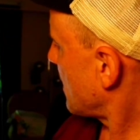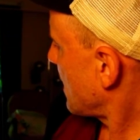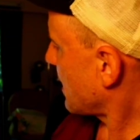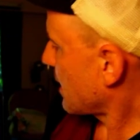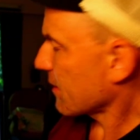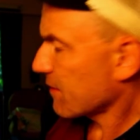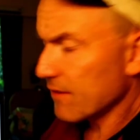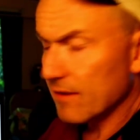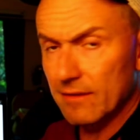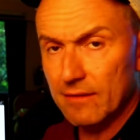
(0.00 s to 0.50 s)

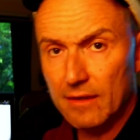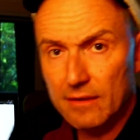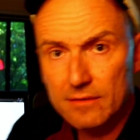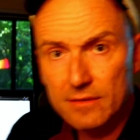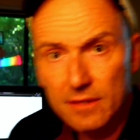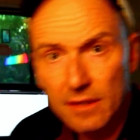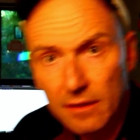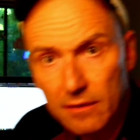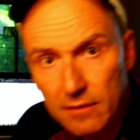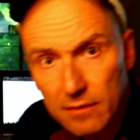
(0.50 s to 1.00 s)
And I think
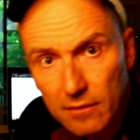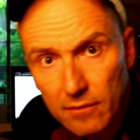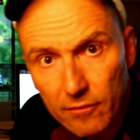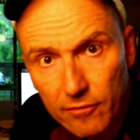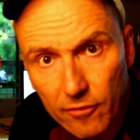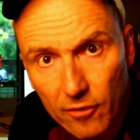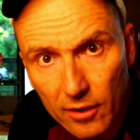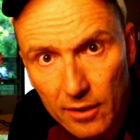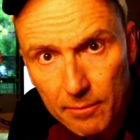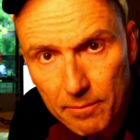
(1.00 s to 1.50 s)
that's it
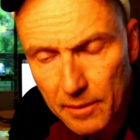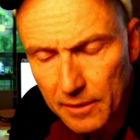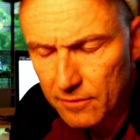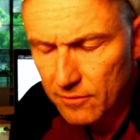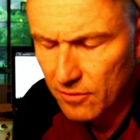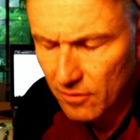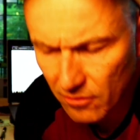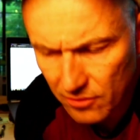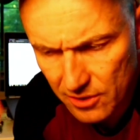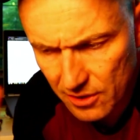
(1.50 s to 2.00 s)
for lipids.
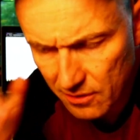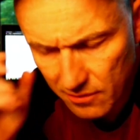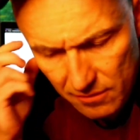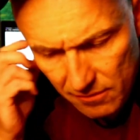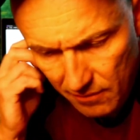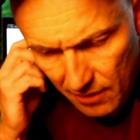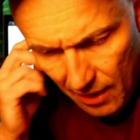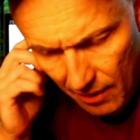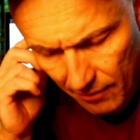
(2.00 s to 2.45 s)
So just,